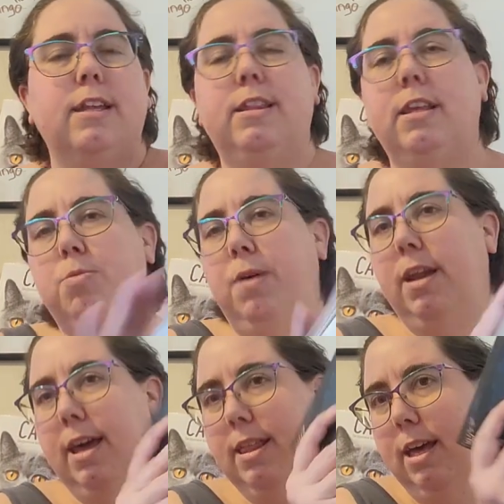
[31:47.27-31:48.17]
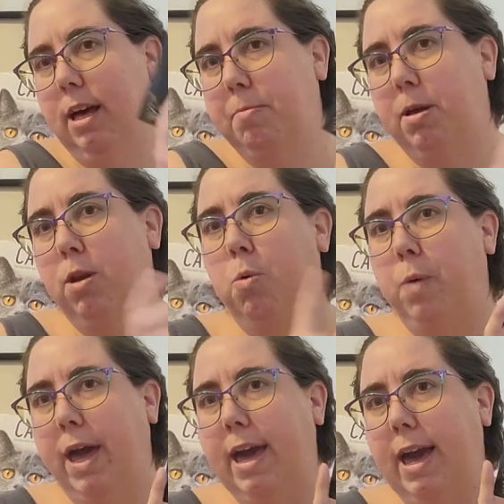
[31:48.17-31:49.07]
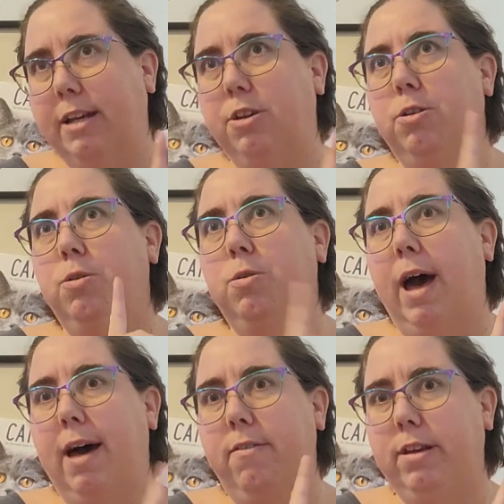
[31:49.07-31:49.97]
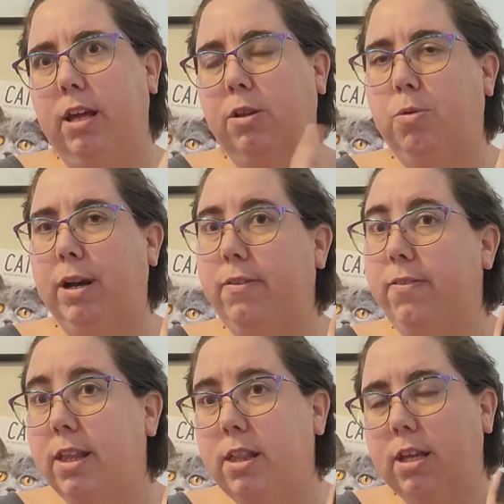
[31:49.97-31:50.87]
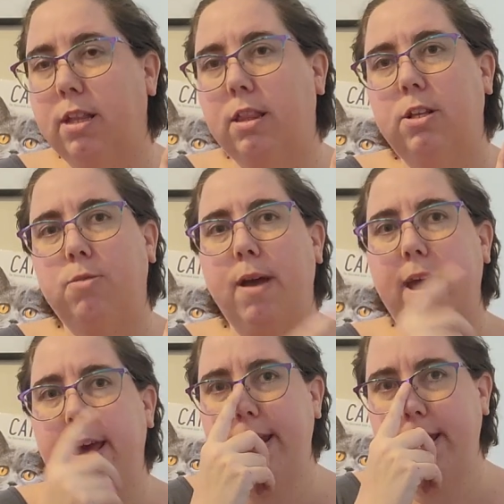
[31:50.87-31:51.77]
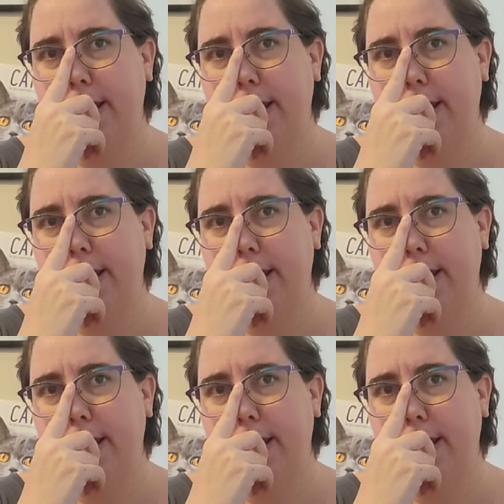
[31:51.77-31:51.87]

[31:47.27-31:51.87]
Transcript: This one, I think I'm going to wait. I do have until the 25th to get this read.